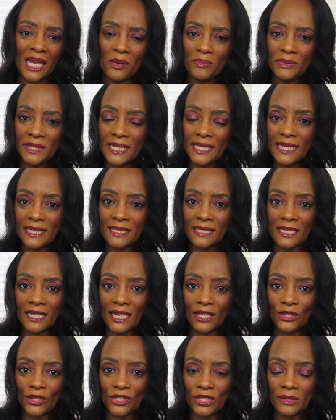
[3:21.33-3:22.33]
Ipsy is
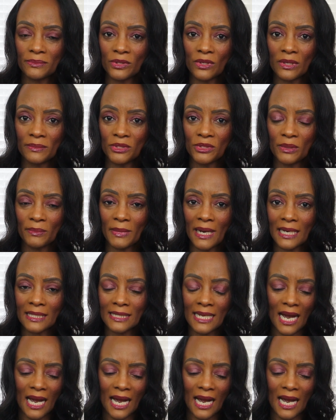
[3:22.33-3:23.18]
another subscription box.